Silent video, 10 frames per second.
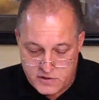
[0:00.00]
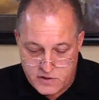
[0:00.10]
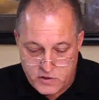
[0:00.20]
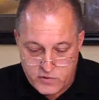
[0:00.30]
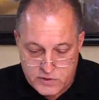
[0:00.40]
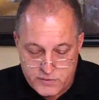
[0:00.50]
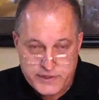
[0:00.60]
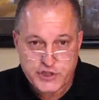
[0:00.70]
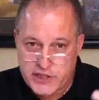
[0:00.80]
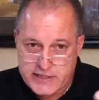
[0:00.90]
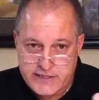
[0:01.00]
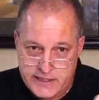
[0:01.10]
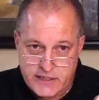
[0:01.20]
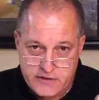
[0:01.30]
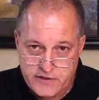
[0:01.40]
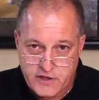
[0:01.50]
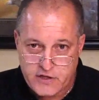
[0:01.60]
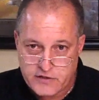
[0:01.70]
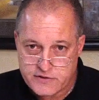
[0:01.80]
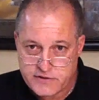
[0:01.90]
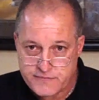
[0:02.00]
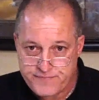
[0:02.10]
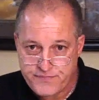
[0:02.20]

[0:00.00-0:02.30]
who are rejecting it in their hearts.